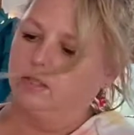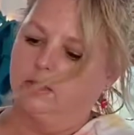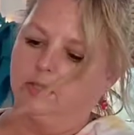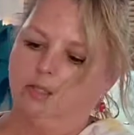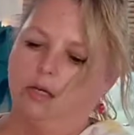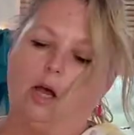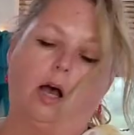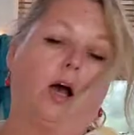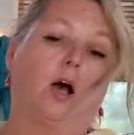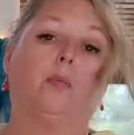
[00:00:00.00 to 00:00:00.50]

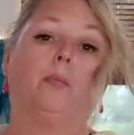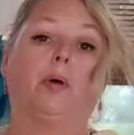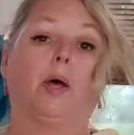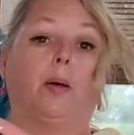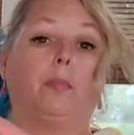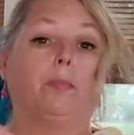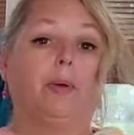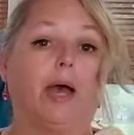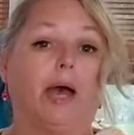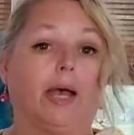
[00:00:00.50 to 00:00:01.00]
does come
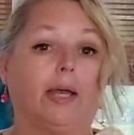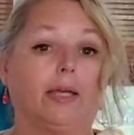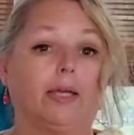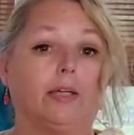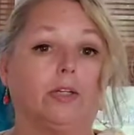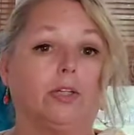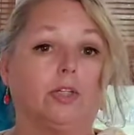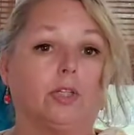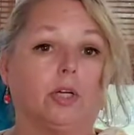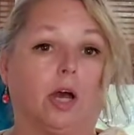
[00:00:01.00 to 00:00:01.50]

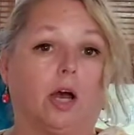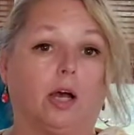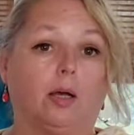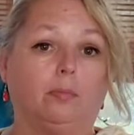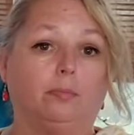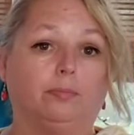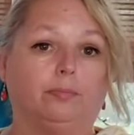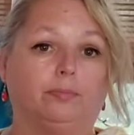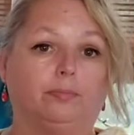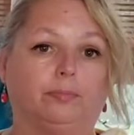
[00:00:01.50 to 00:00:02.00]
packaged up.